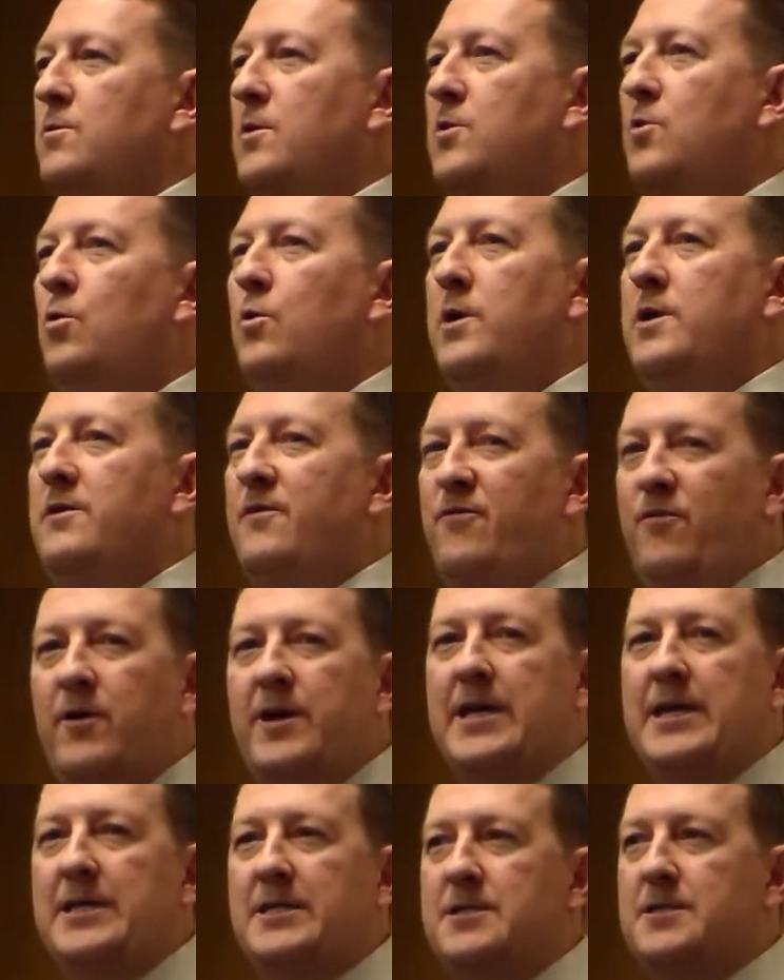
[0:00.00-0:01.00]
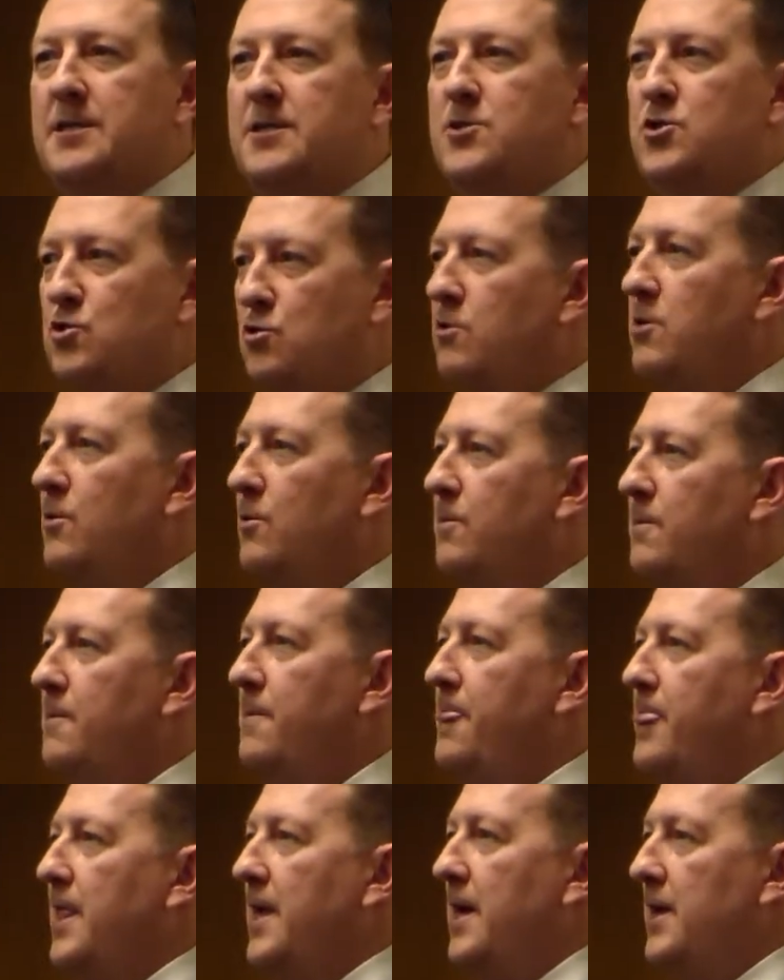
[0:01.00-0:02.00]
we coined a phrase. It's true,
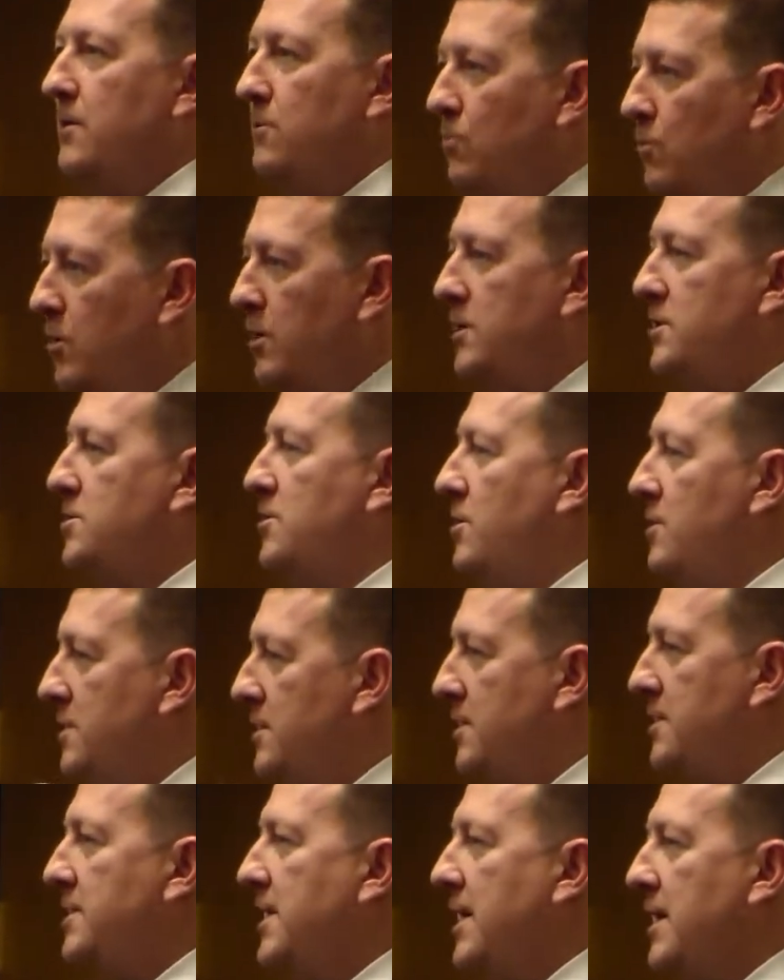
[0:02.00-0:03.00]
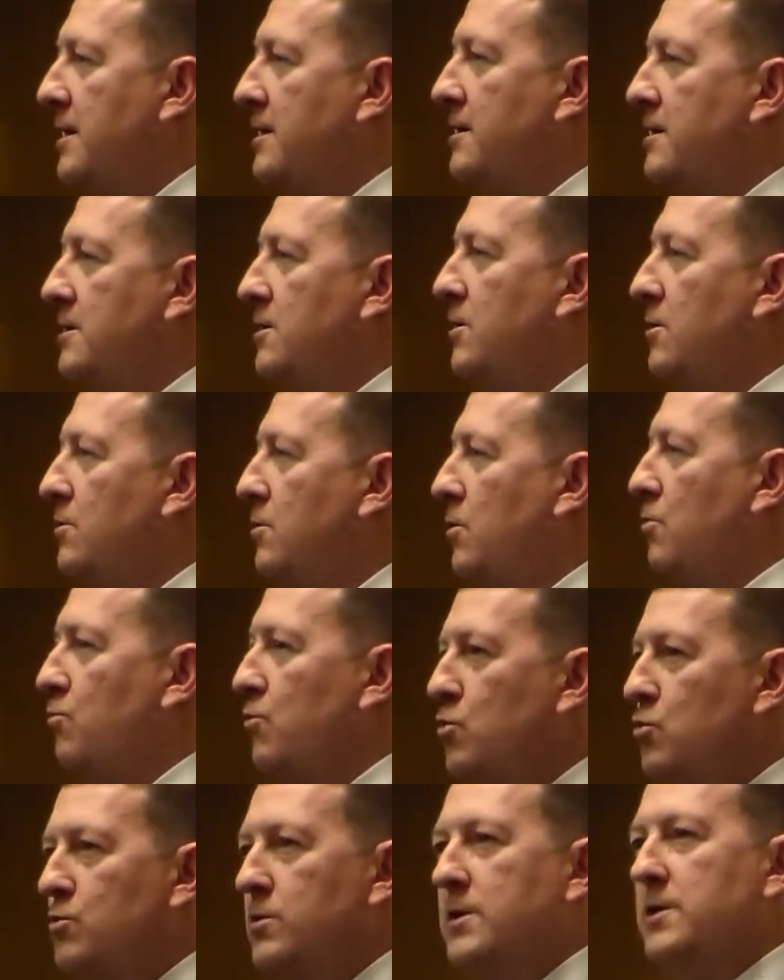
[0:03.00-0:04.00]
and it really started to take
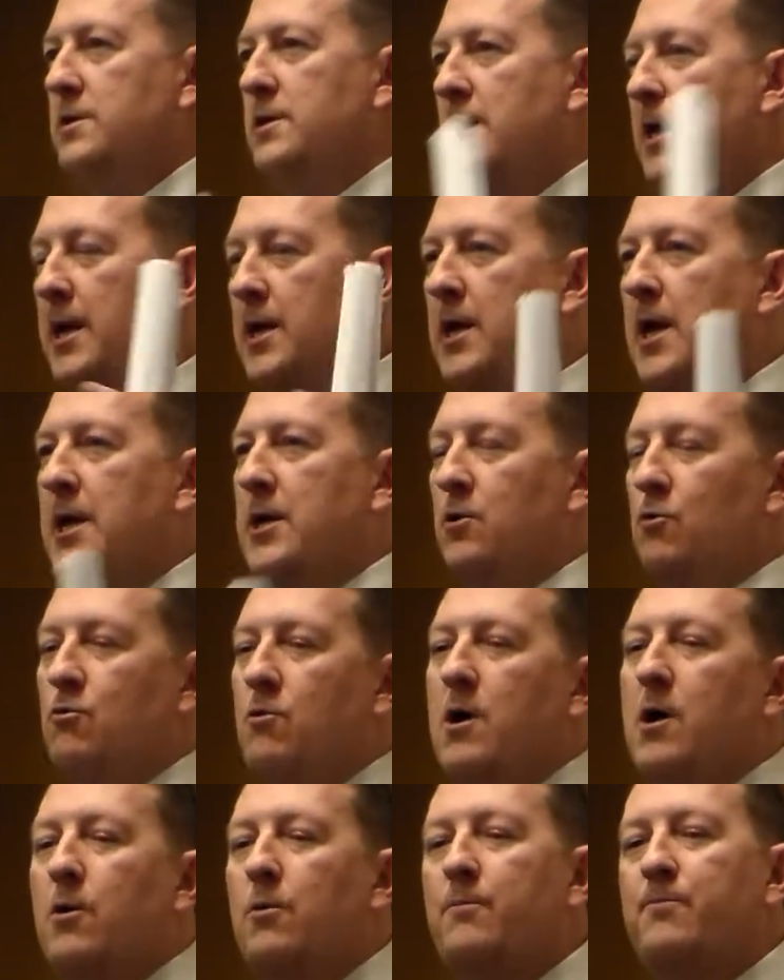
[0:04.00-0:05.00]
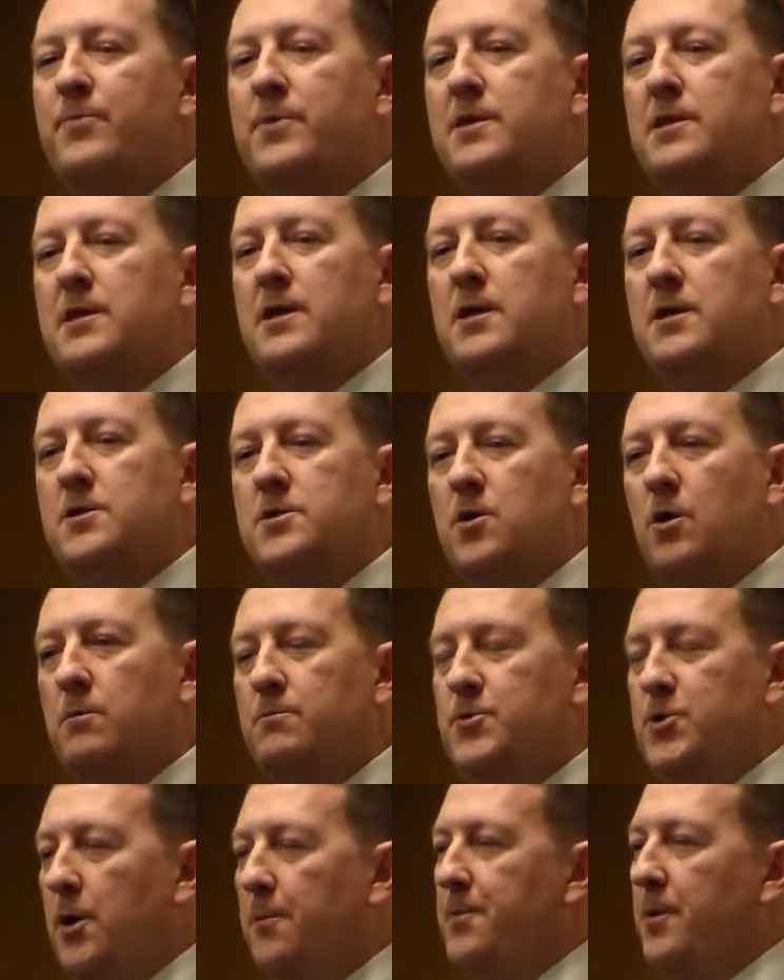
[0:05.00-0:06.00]
root and grow. So
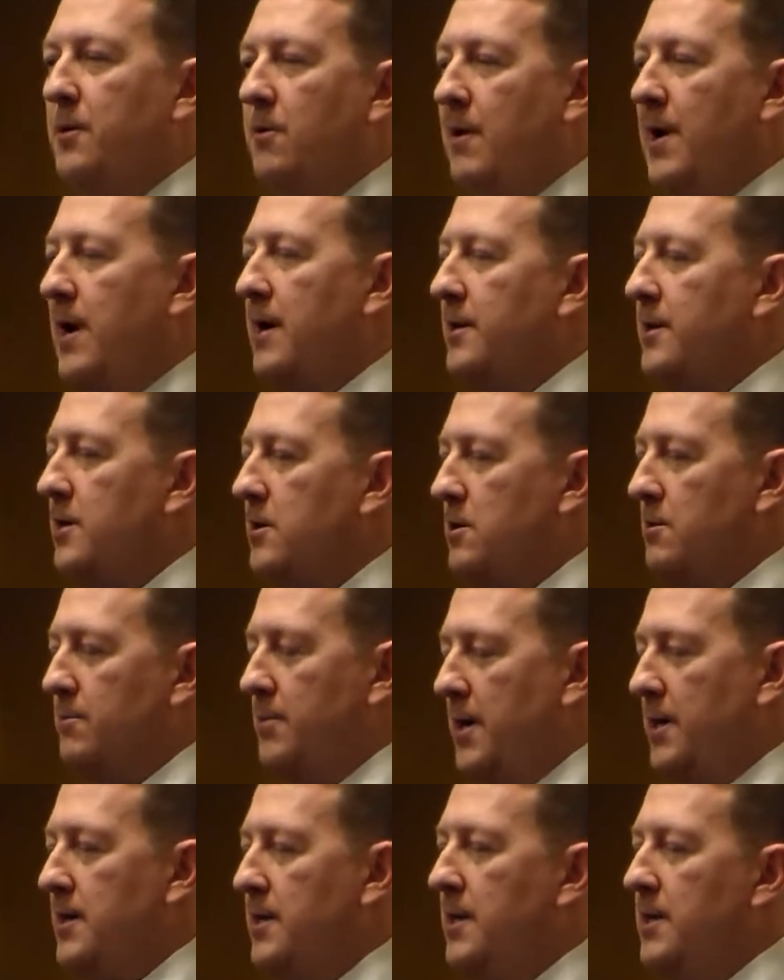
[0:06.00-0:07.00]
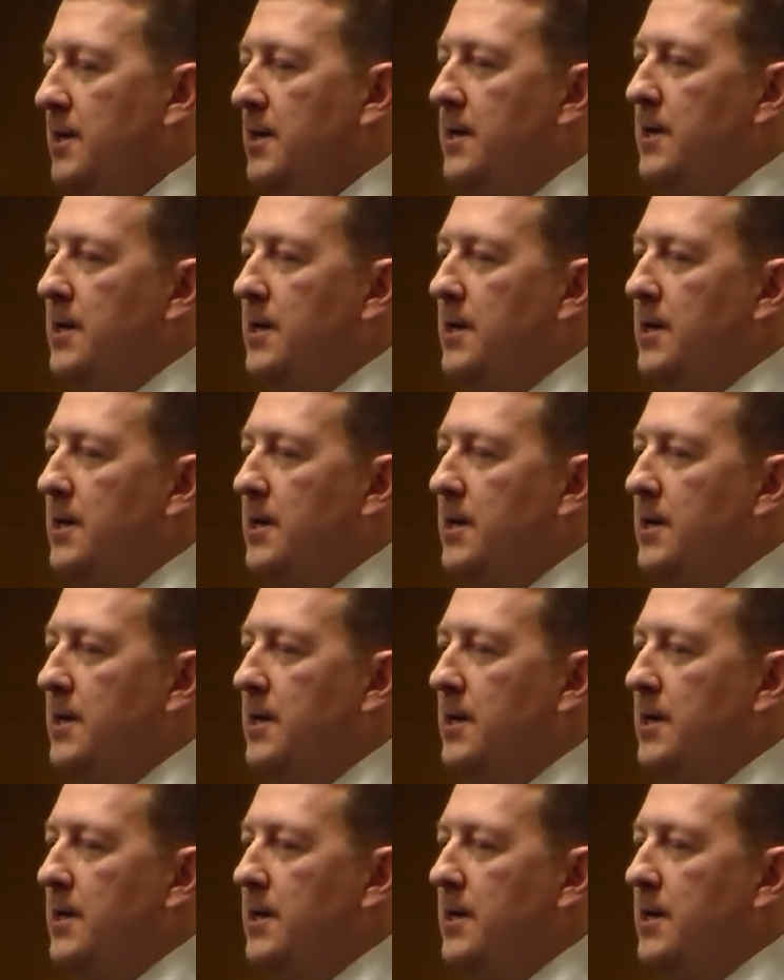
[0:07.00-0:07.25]
I'm jumping around here, but